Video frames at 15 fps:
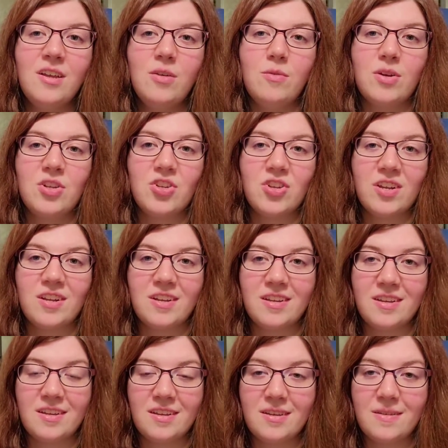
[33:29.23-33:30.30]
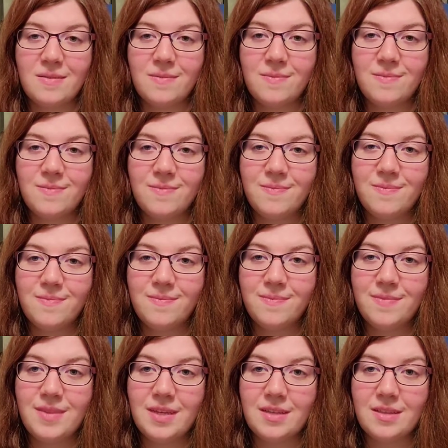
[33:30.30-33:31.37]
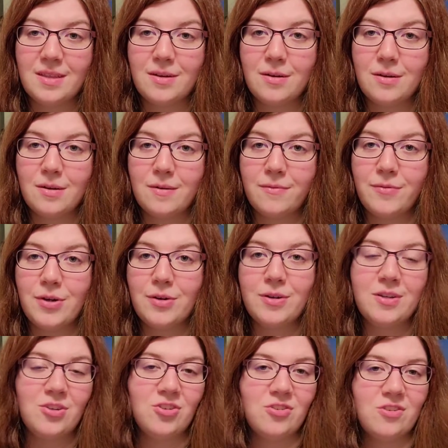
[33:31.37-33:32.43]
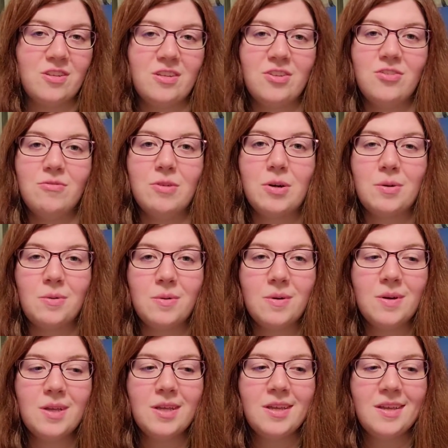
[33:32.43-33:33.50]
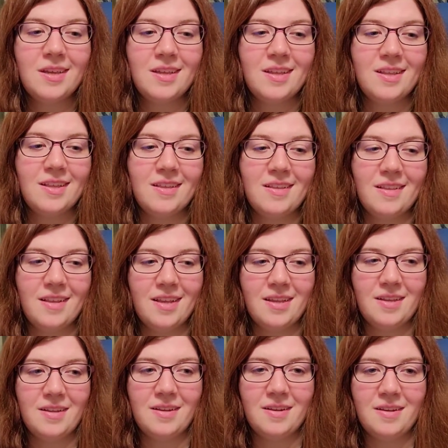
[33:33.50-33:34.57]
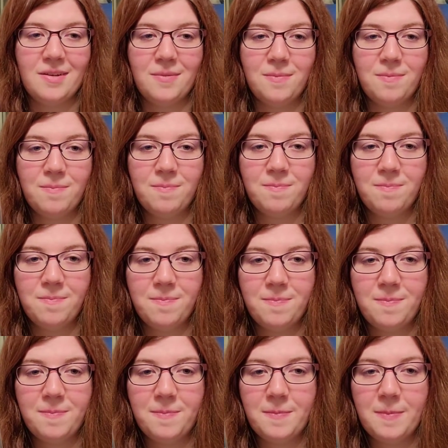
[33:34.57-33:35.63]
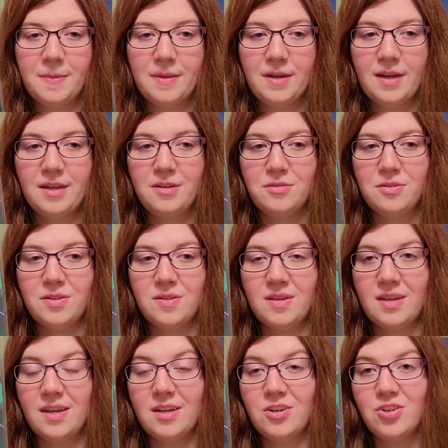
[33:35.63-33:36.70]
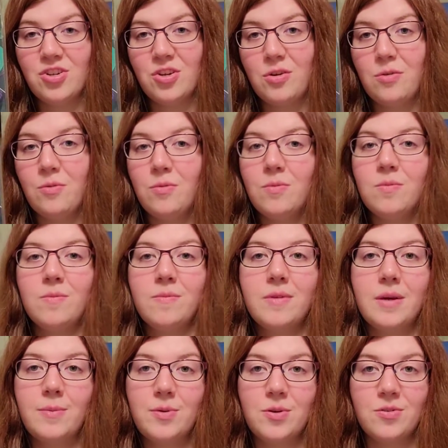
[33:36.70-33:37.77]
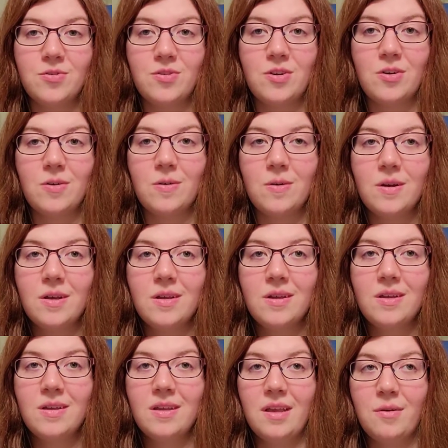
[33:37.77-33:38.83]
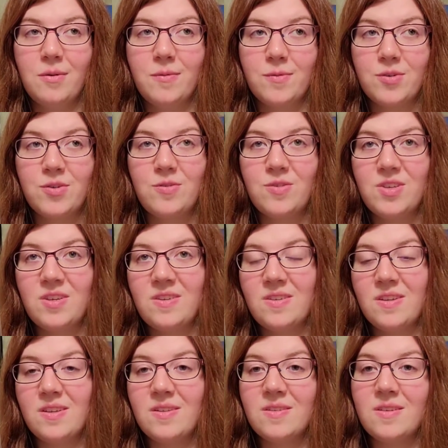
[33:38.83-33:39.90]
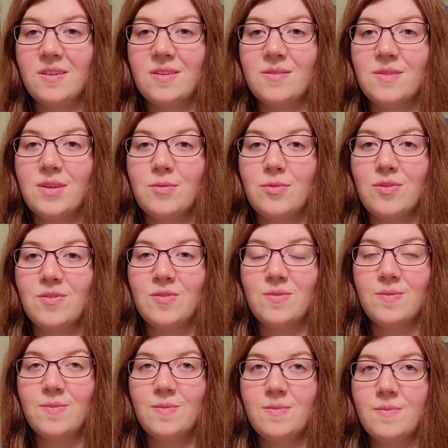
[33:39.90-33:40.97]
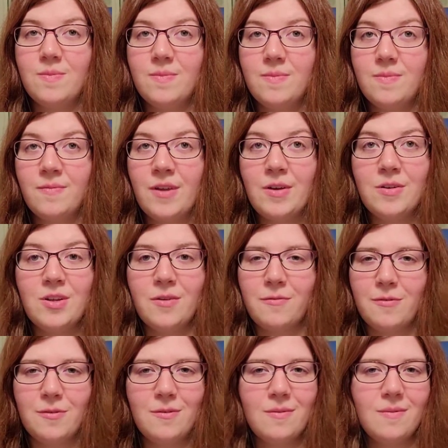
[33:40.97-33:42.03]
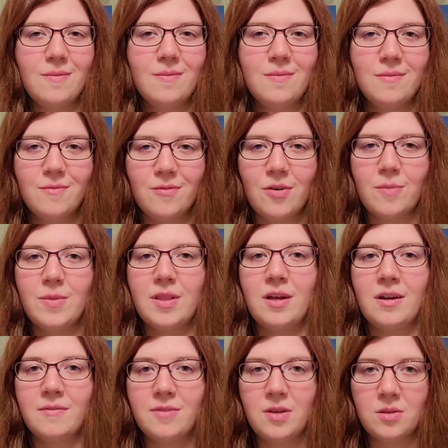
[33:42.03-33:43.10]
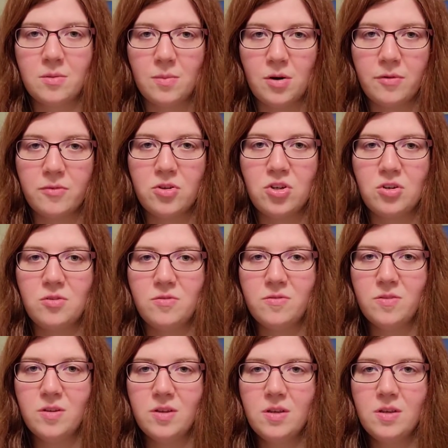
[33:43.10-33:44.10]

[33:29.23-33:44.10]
which I think they're a very interesting duo, and I know that they had a show a couple years ago that went for 2 seasons, and it was very different from a lot of the other Marvel shows,